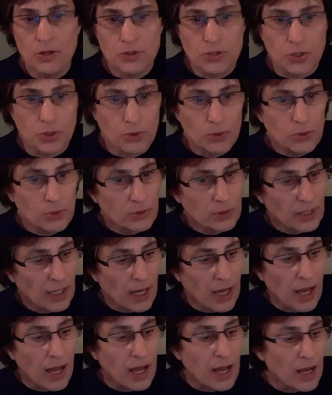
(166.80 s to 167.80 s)
to
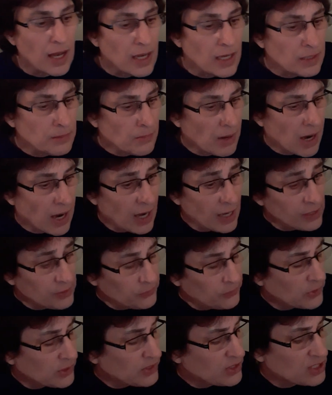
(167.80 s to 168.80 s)
guide my
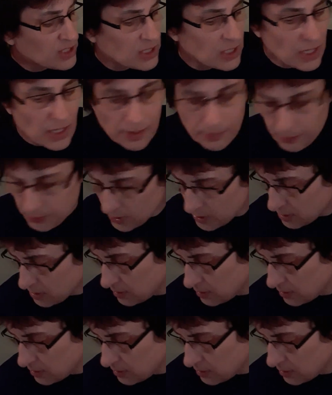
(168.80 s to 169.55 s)
footsteps.